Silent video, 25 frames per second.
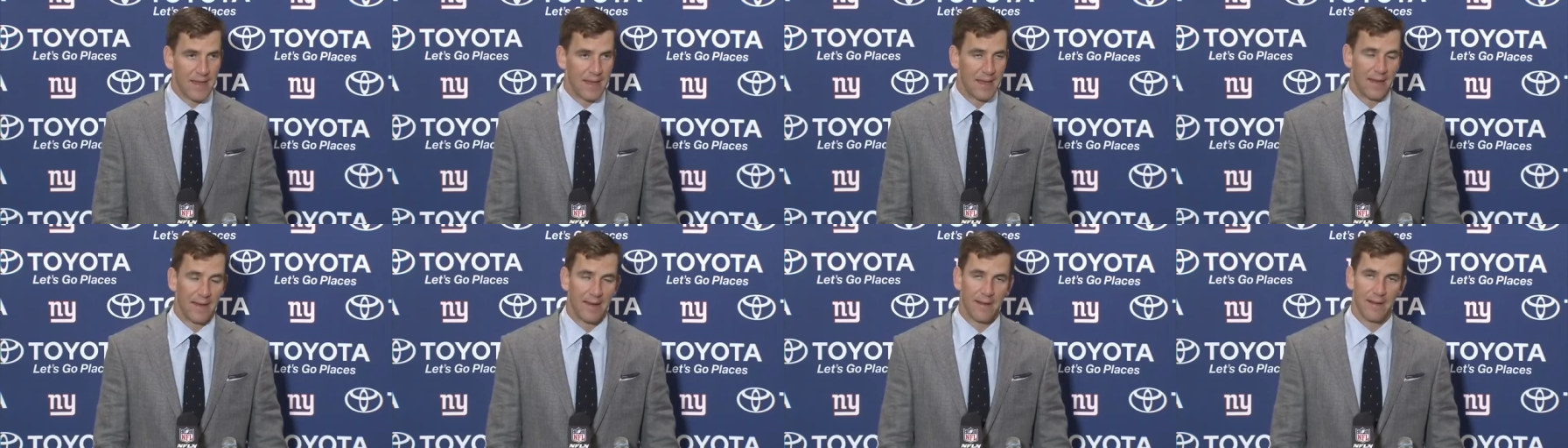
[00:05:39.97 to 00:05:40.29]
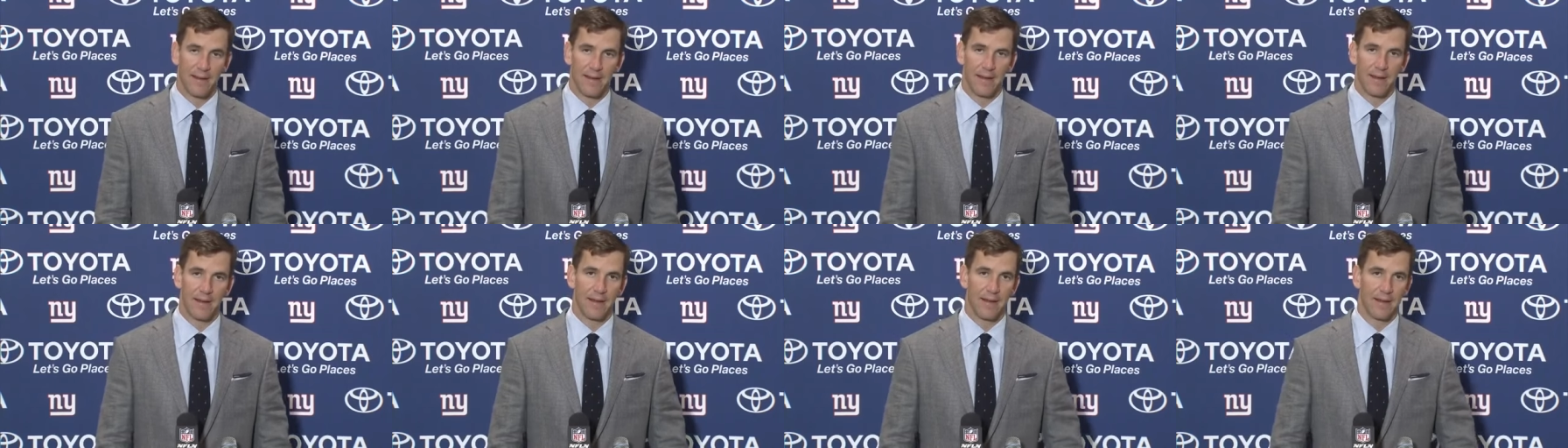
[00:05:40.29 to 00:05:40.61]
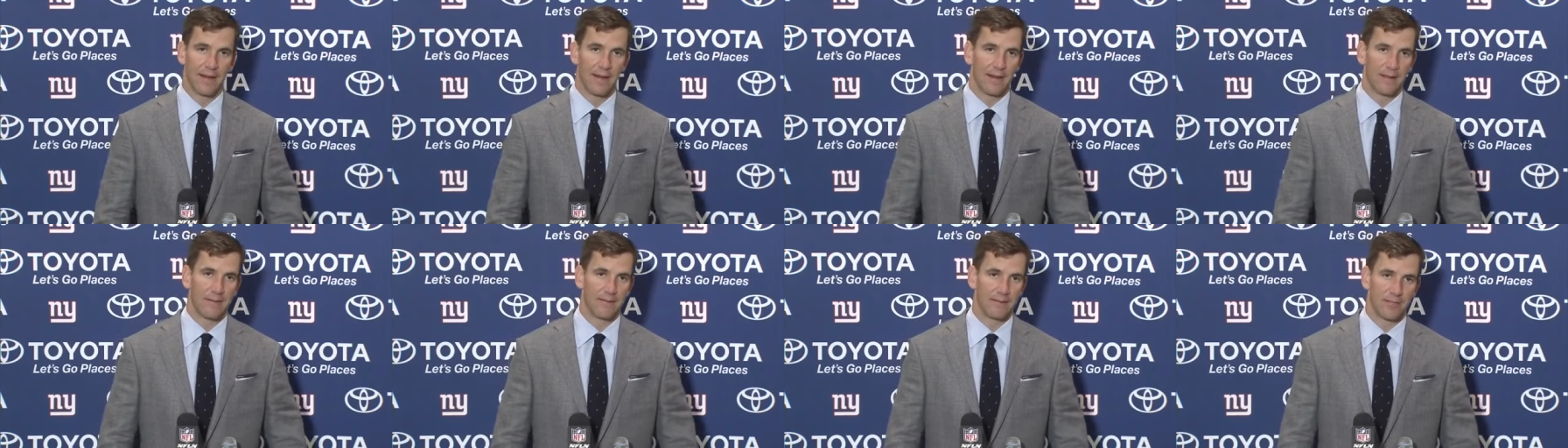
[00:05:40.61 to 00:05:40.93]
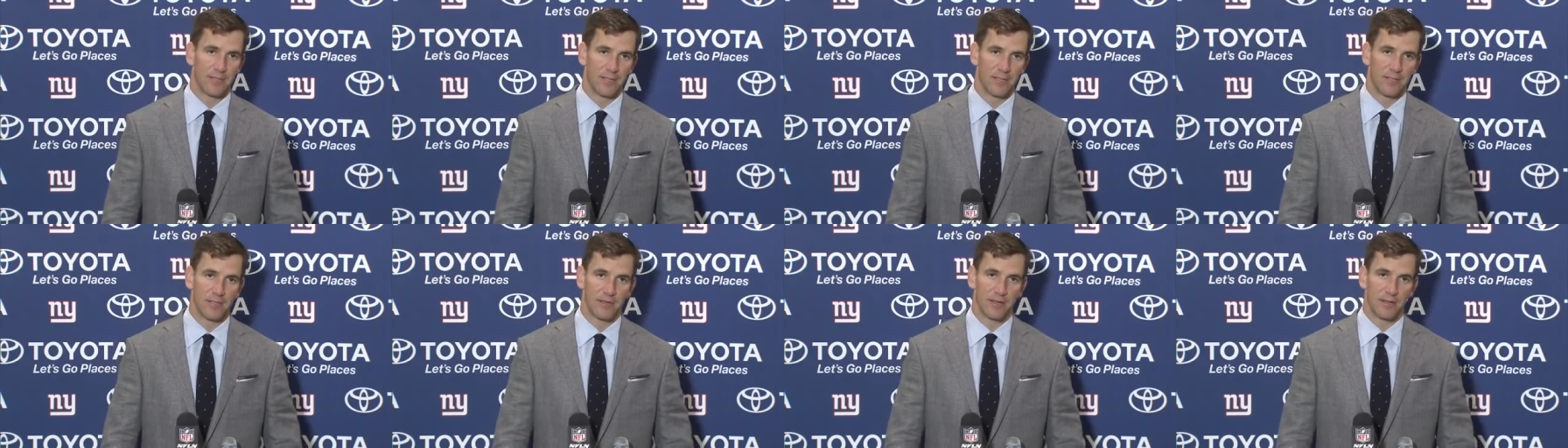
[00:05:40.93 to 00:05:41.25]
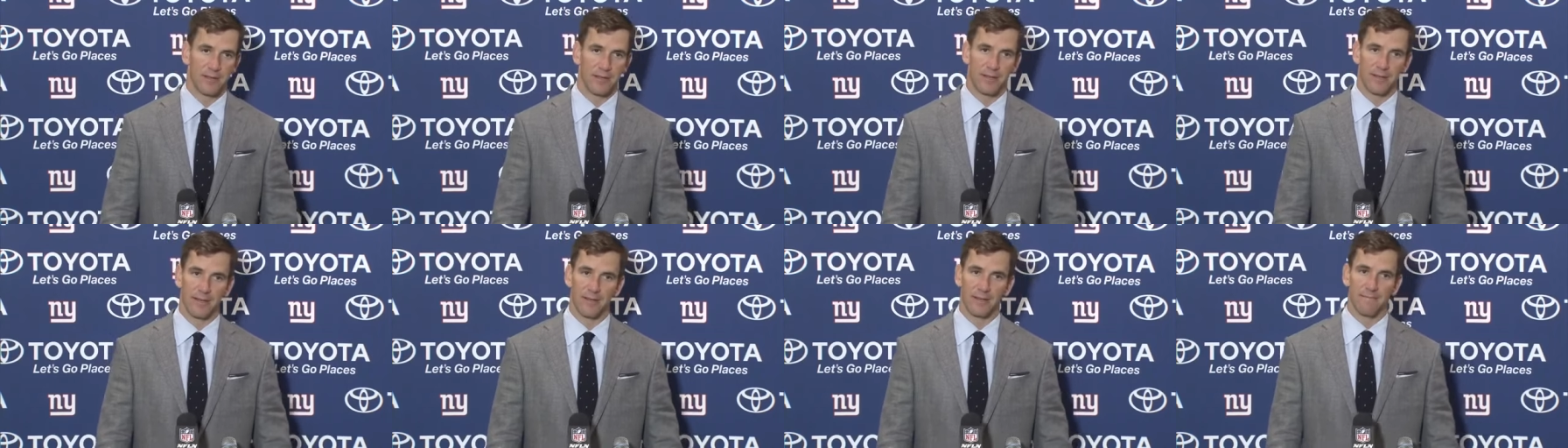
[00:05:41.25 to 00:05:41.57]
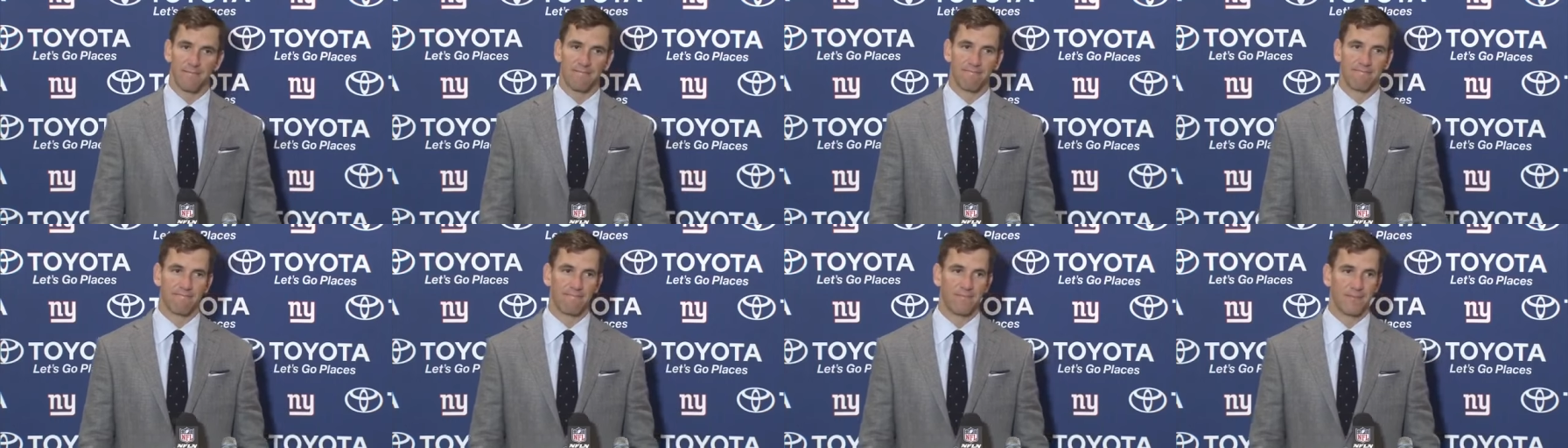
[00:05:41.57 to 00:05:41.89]
Yeah, just
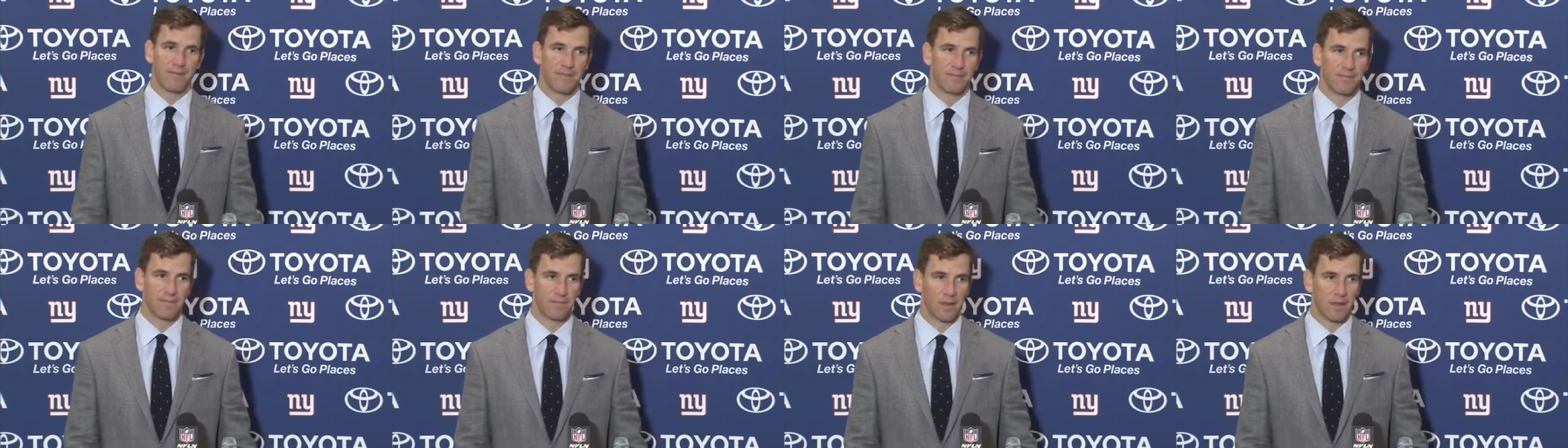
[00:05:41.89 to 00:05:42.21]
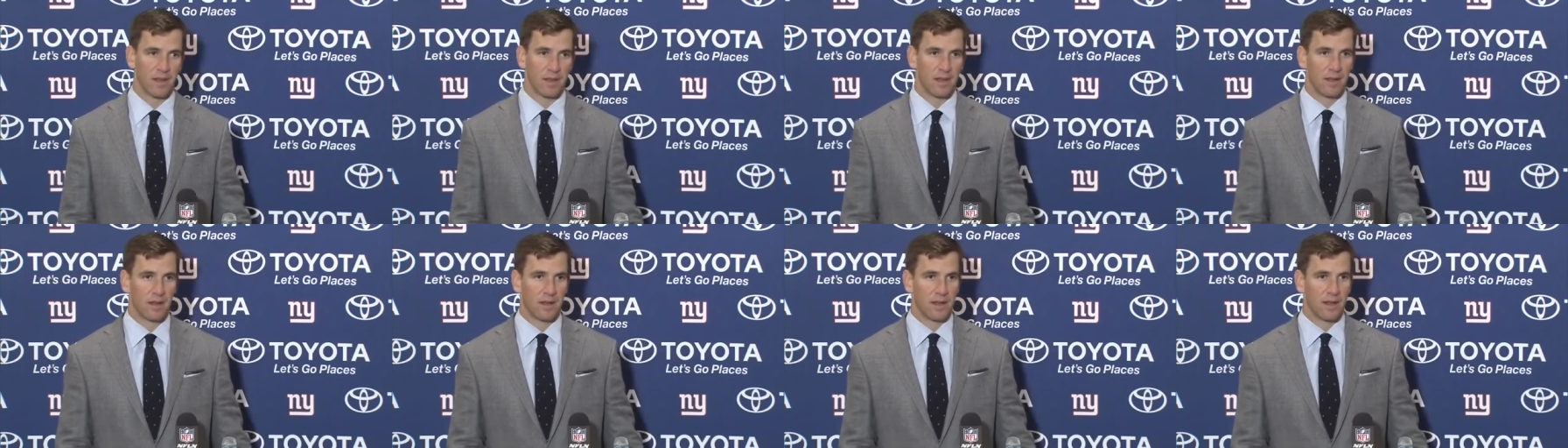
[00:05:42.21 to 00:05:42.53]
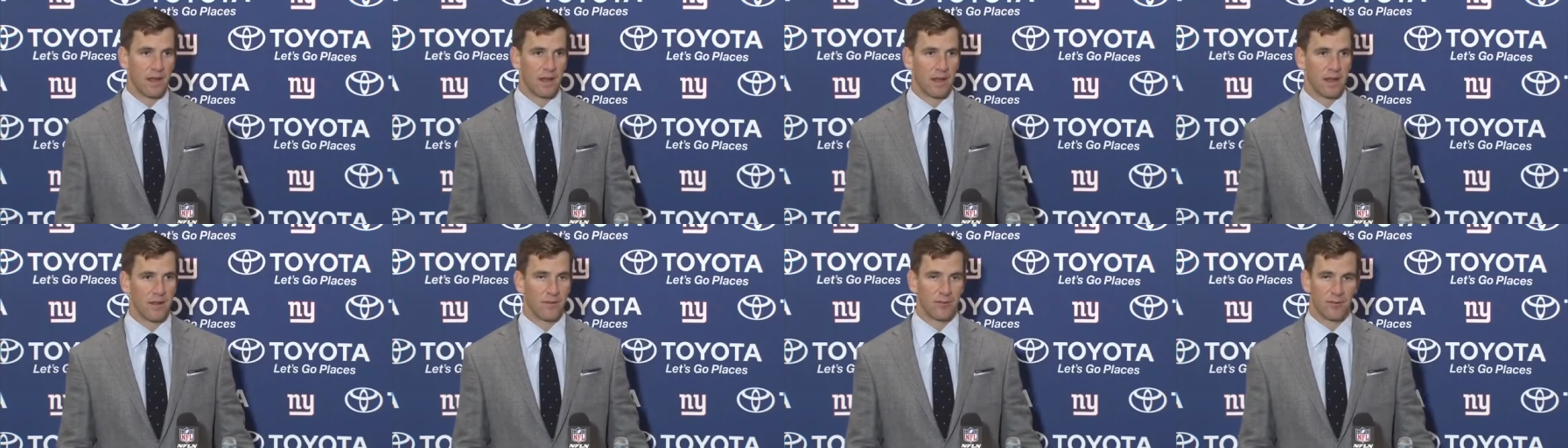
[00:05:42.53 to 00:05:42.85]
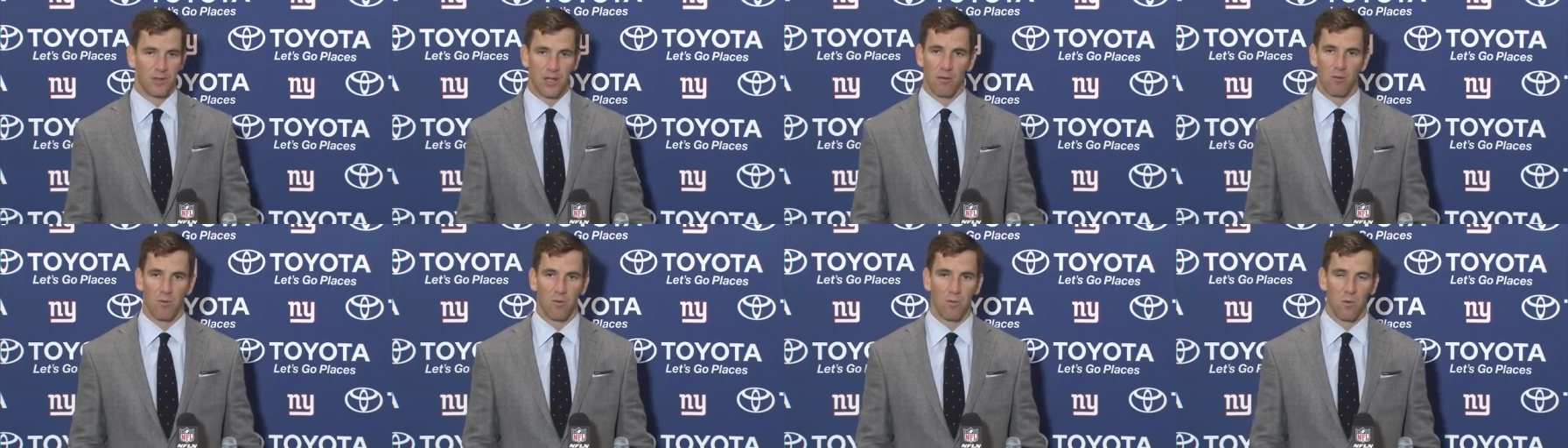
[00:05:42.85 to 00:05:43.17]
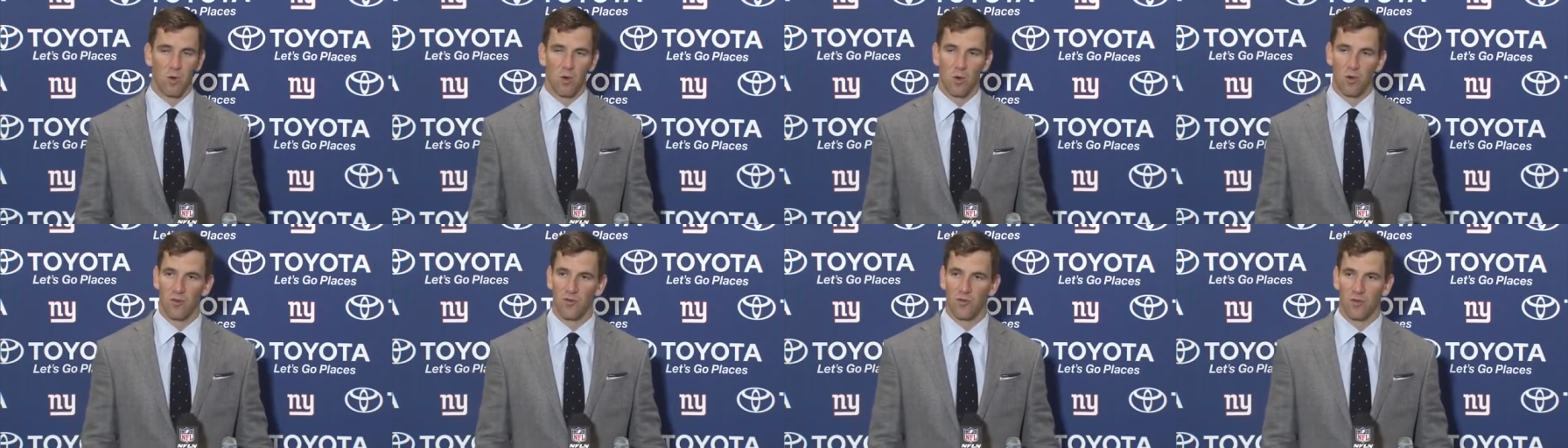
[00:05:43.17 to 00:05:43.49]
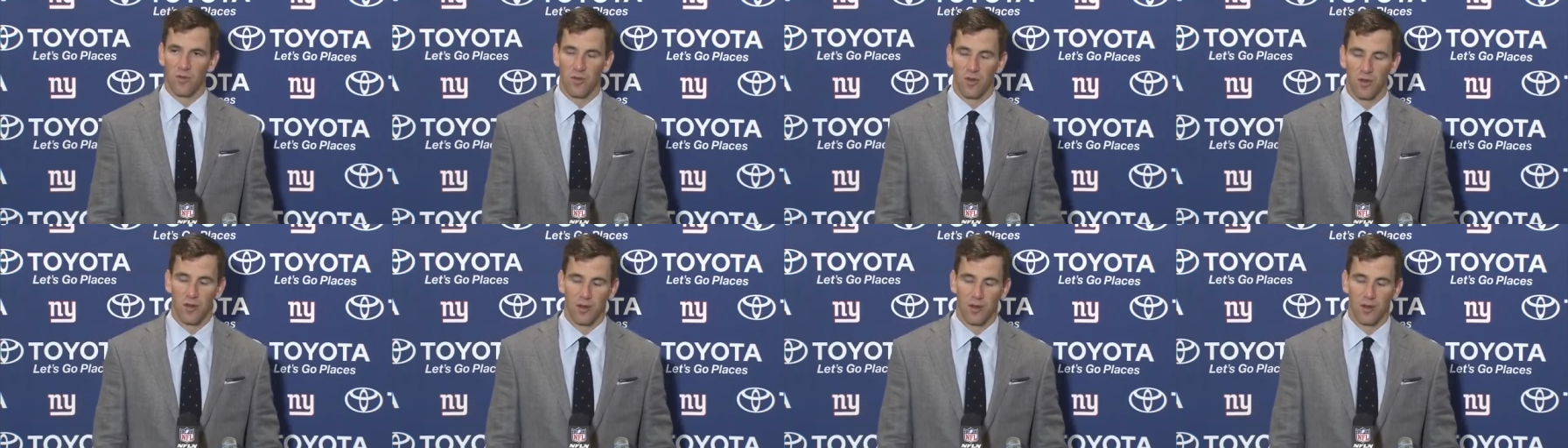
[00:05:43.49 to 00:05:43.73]
a little double move